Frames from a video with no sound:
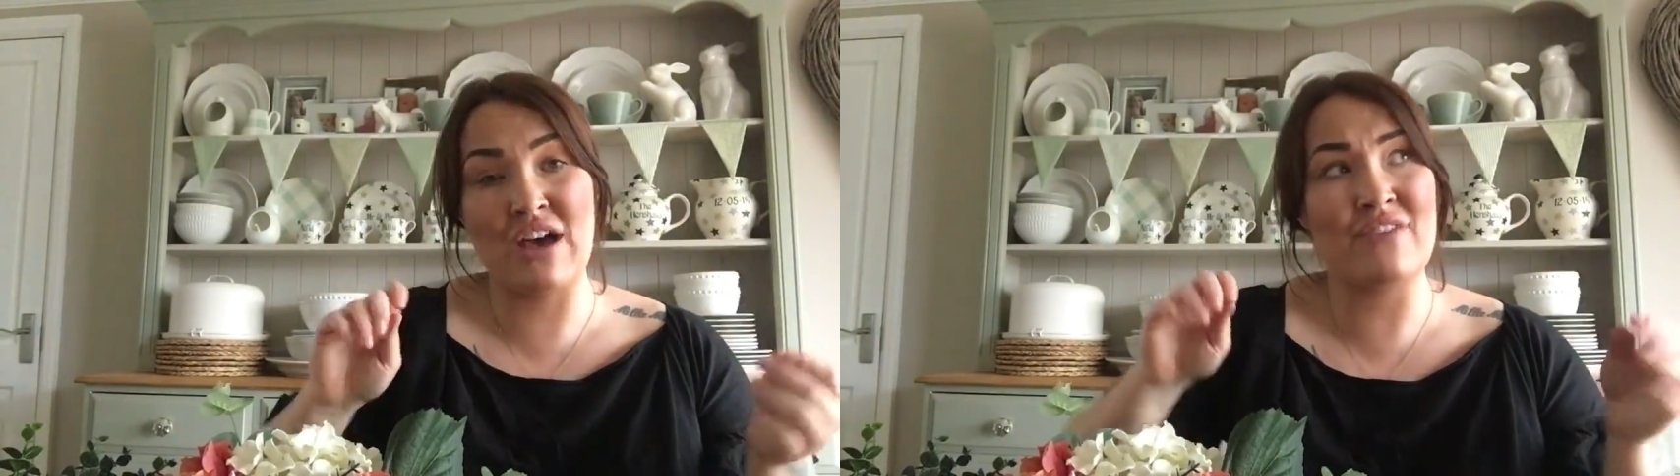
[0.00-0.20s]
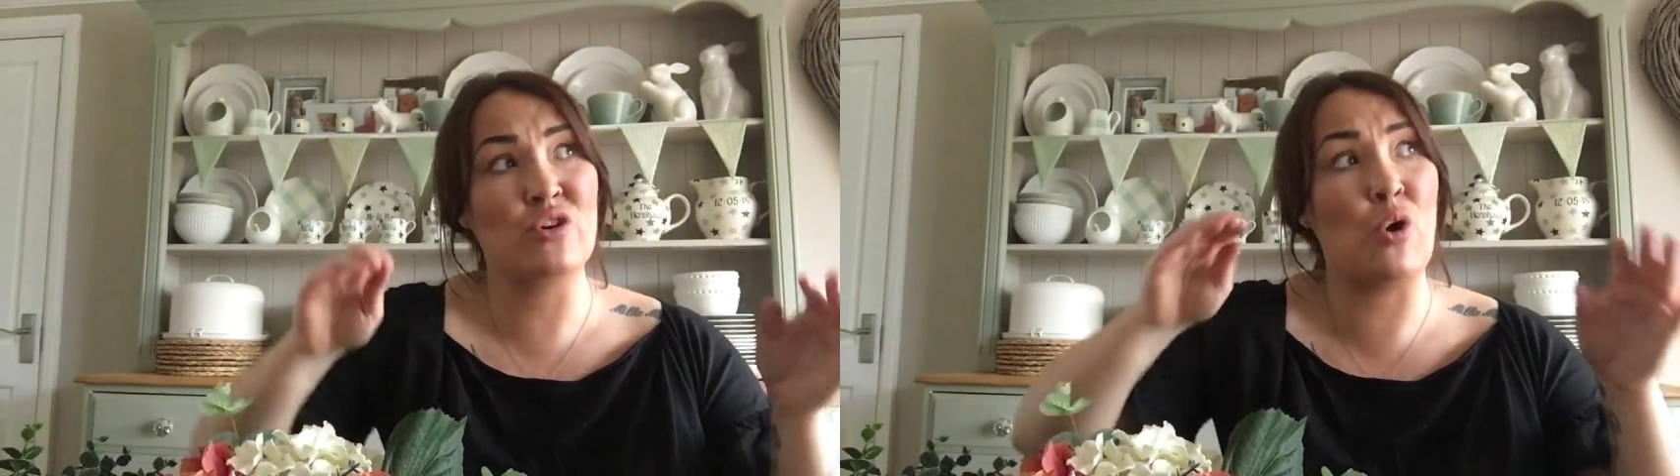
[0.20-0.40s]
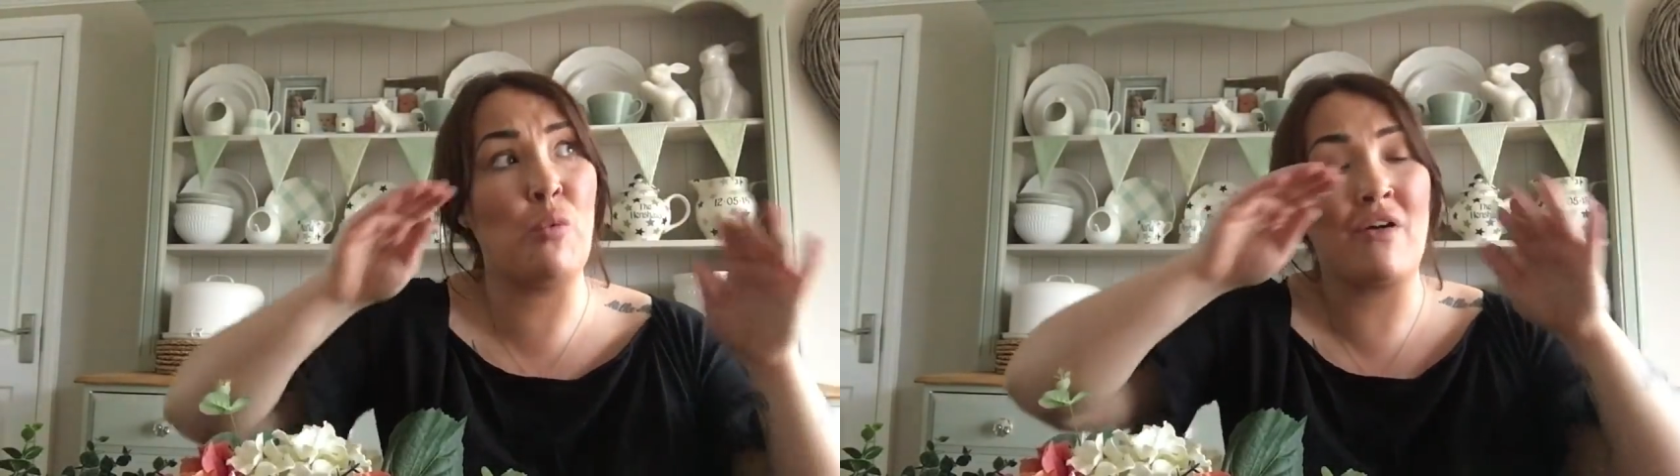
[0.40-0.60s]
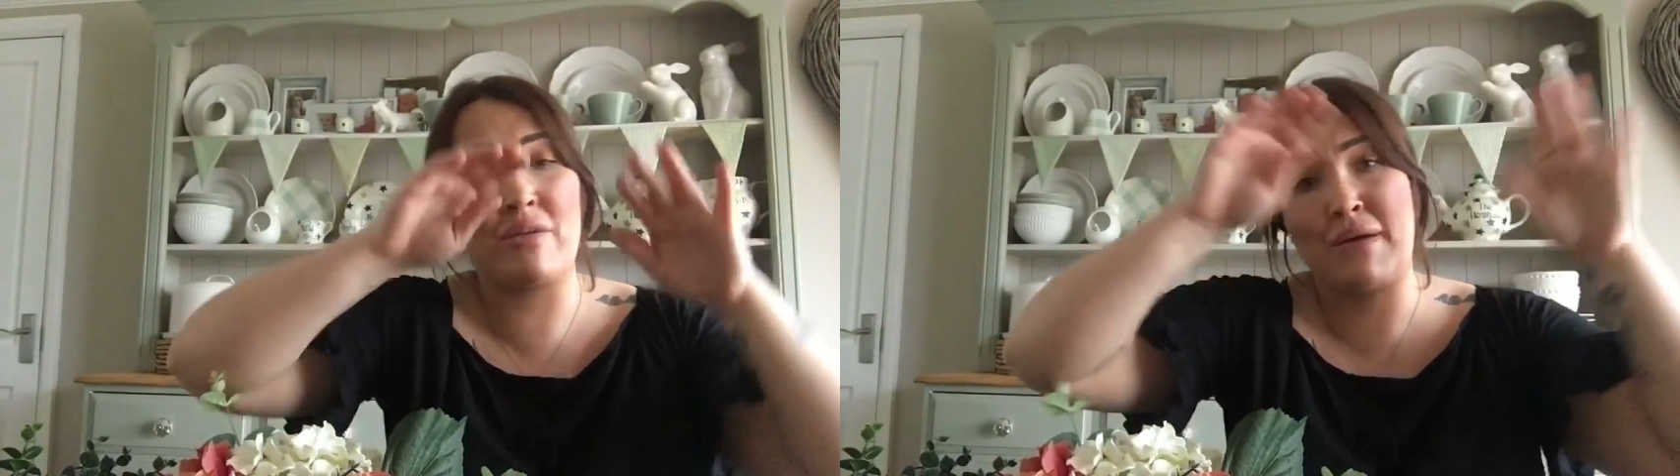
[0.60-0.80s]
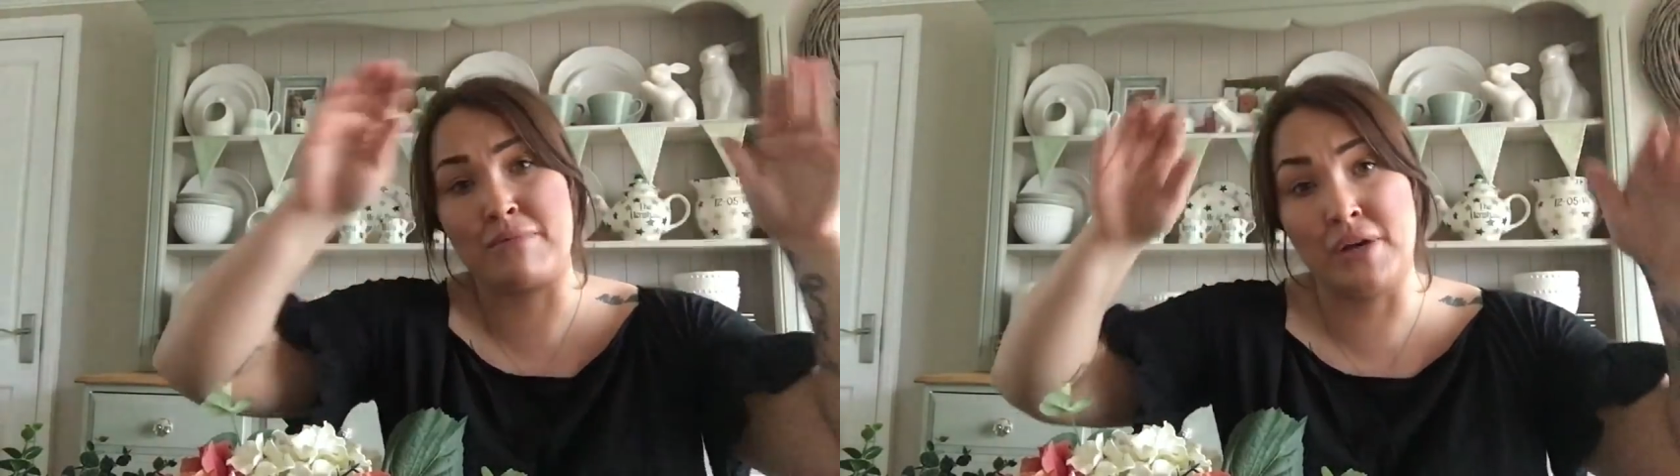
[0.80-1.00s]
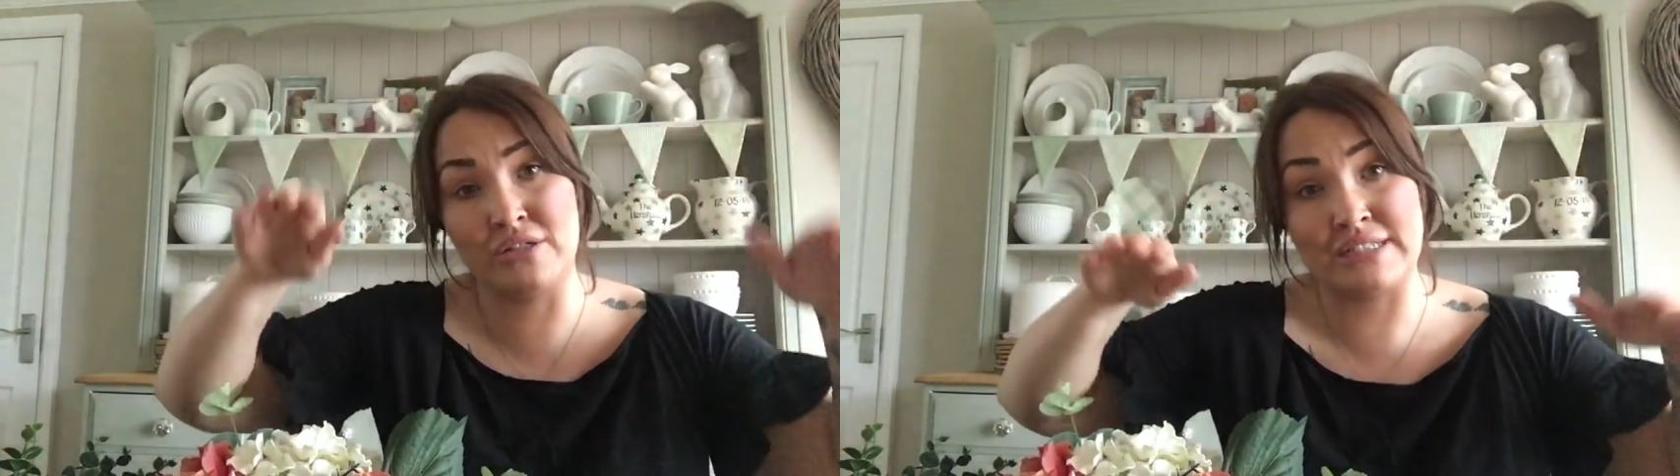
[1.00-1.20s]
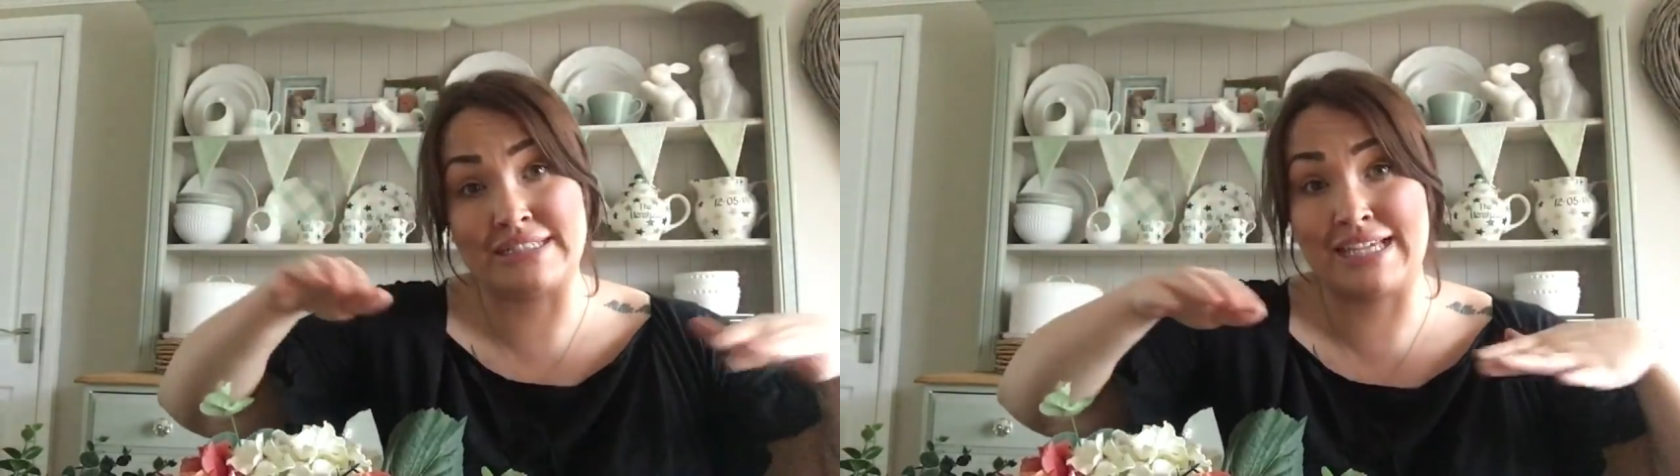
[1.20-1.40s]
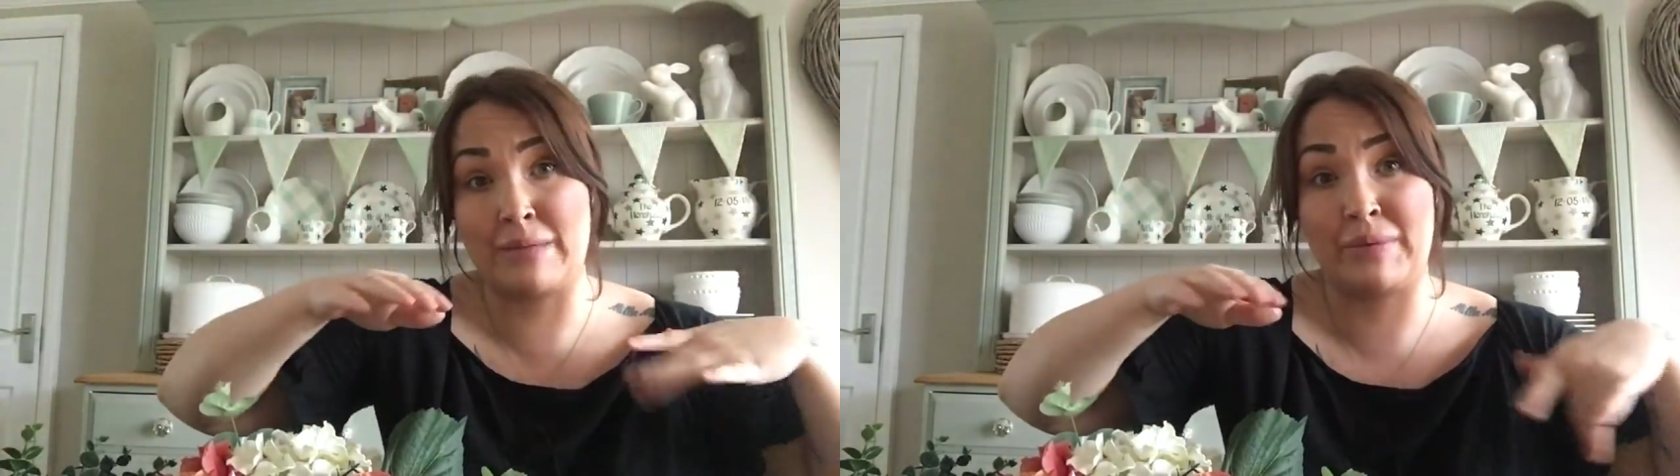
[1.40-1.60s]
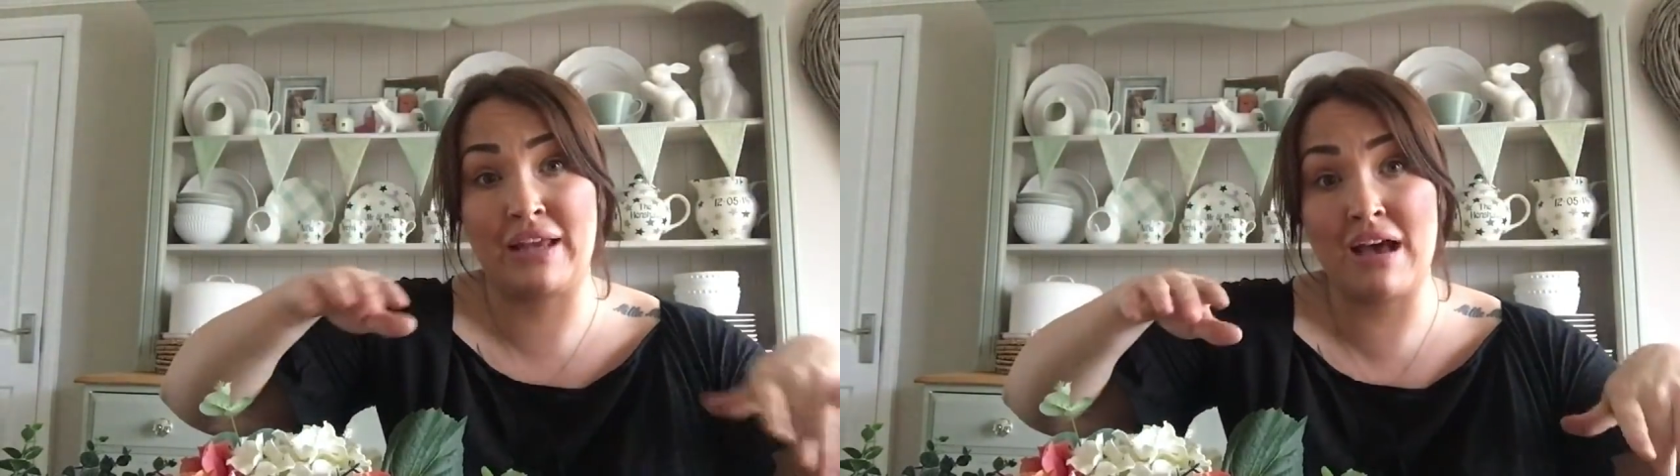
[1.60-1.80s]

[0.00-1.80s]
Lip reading: I haven't got to worry about masking taping it